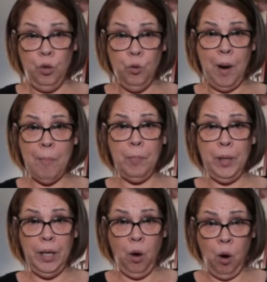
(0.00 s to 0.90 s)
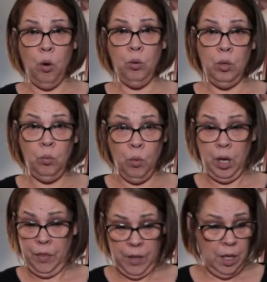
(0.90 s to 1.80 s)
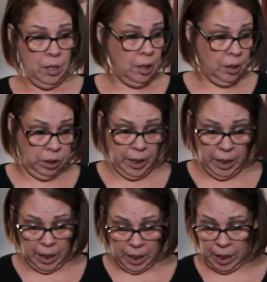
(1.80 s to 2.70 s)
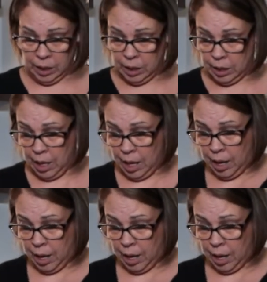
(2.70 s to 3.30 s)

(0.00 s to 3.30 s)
You probably own one of these cleaning kits.